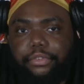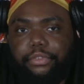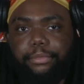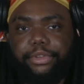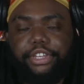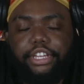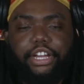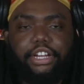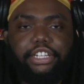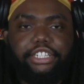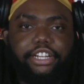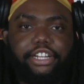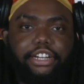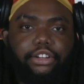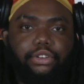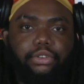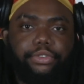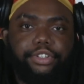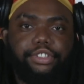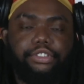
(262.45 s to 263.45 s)
Me, I try to
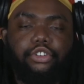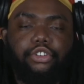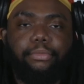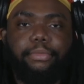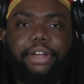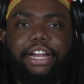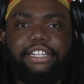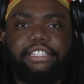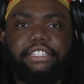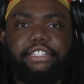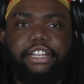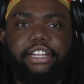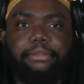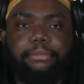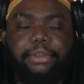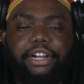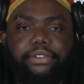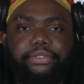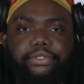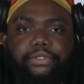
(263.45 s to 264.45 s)
always go back to like
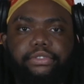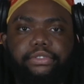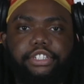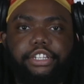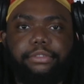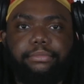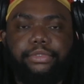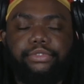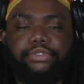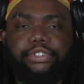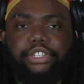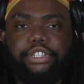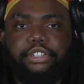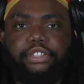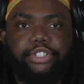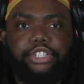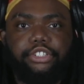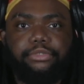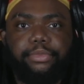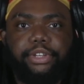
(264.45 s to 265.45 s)
my roots in music,
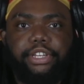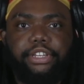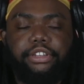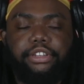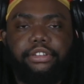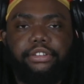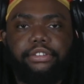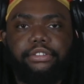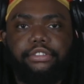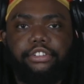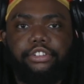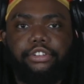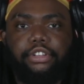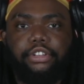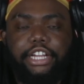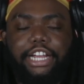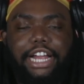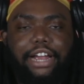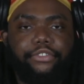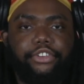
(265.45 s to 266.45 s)
which has been, you know,
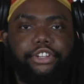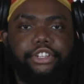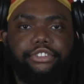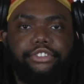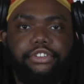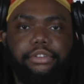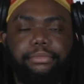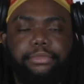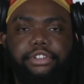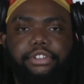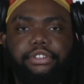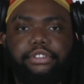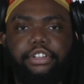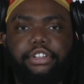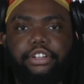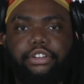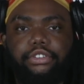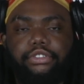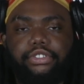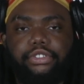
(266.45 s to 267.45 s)
like African drumming, and
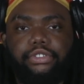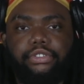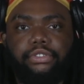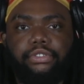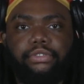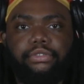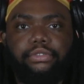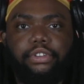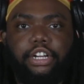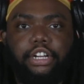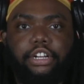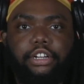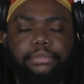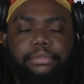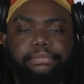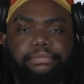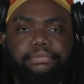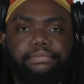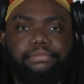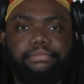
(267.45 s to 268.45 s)
also
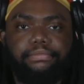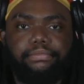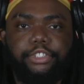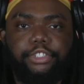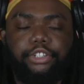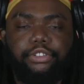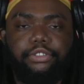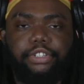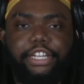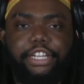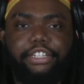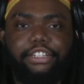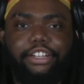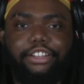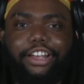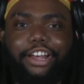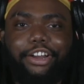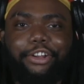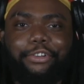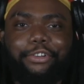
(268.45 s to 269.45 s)
you know, like a
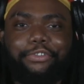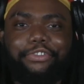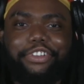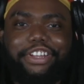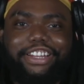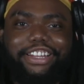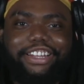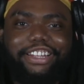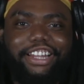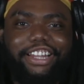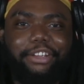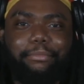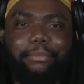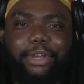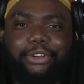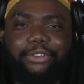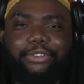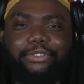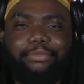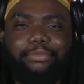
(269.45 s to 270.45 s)
lot of like
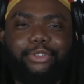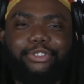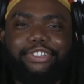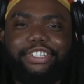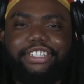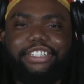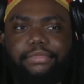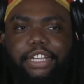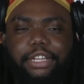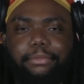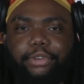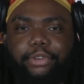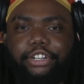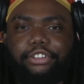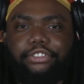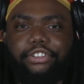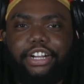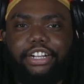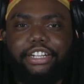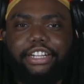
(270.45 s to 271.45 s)
metal music, like punk
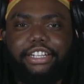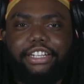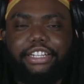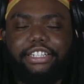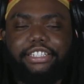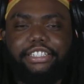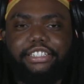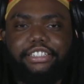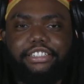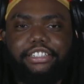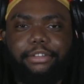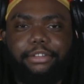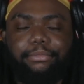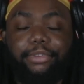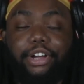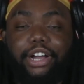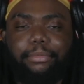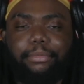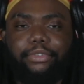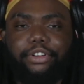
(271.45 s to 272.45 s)
rock, I guess, and
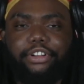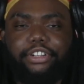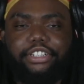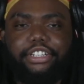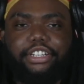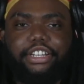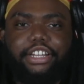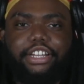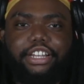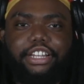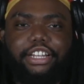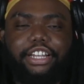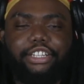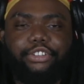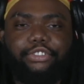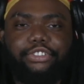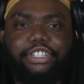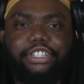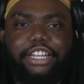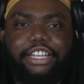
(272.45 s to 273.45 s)
pop punk. Like
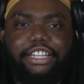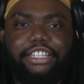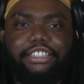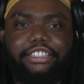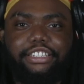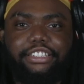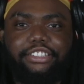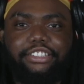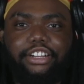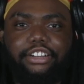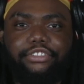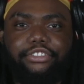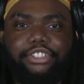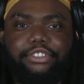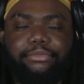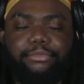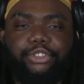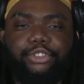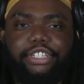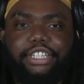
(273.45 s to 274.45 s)
those are like the genres of
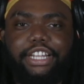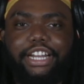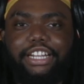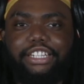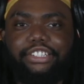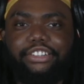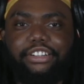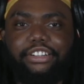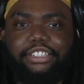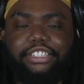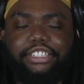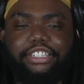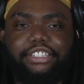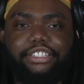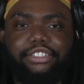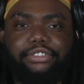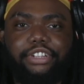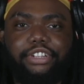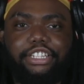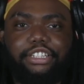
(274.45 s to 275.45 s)
music that I started listening
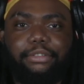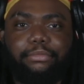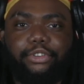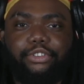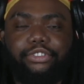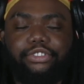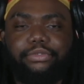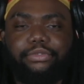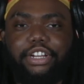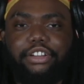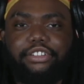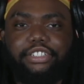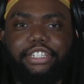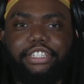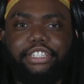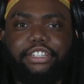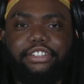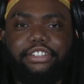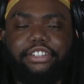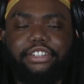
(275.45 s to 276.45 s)
to like the most when I was like
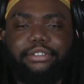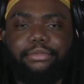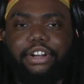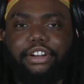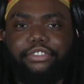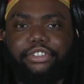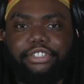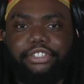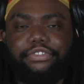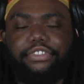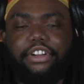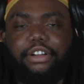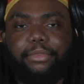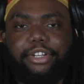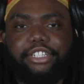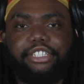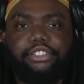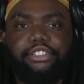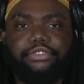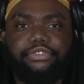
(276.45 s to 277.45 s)
younger, and where I really found
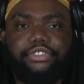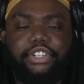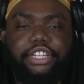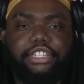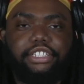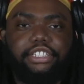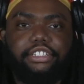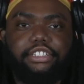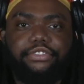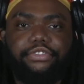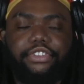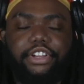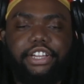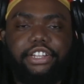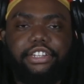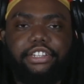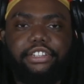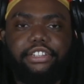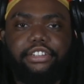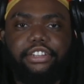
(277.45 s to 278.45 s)
myself like solidifying
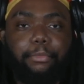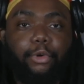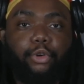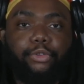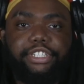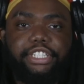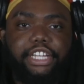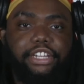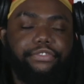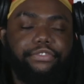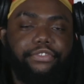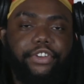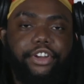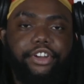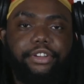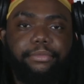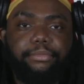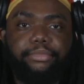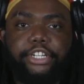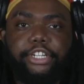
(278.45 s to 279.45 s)
in. I'm always like very
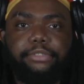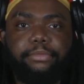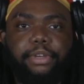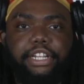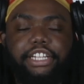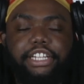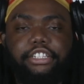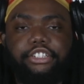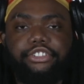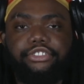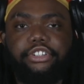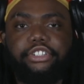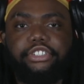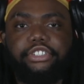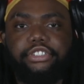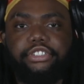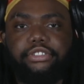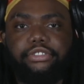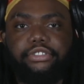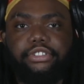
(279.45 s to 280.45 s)
impressed by like the structure
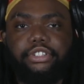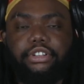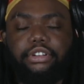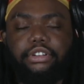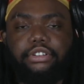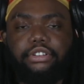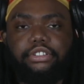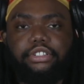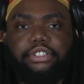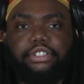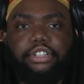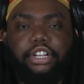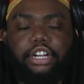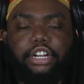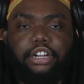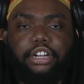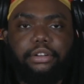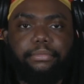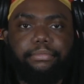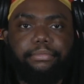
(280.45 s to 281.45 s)
of those songs,
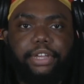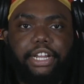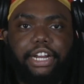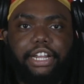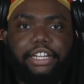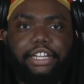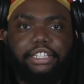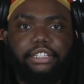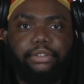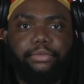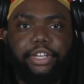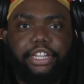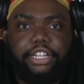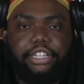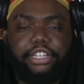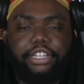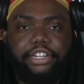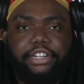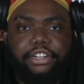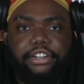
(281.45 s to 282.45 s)
and I like the way that
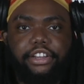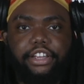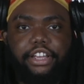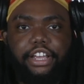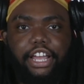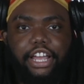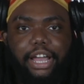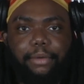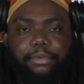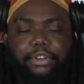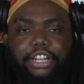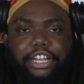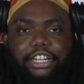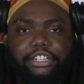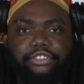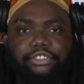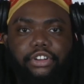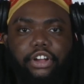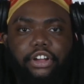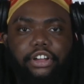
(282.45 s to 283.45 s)
they're able to like
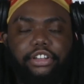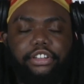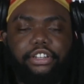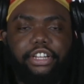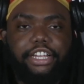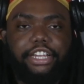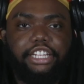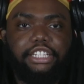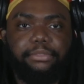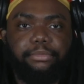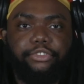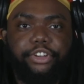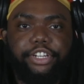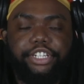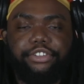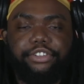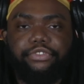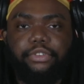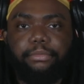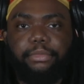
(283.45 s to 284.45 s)
draw like
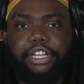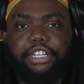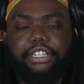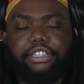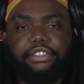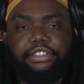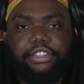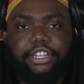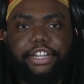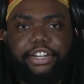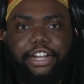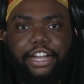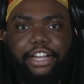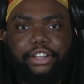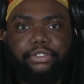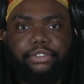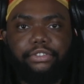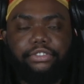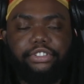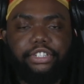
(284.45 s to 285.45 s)
inspiration from like their
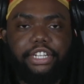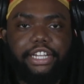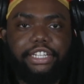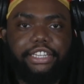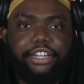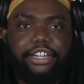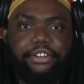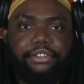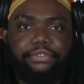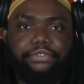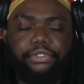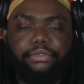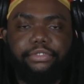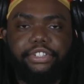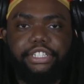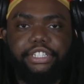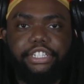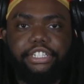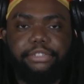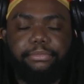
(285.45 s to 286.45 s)
idols and like their
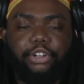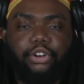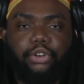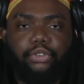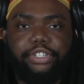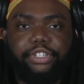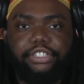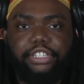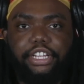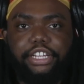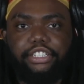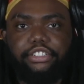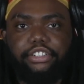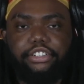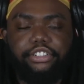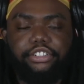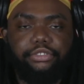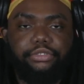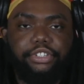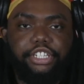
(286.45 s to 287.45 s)
influences, but always like
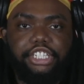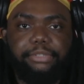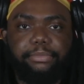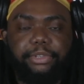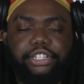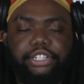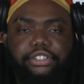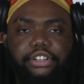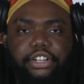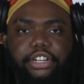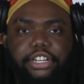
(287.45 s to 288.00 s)
turn unique spins on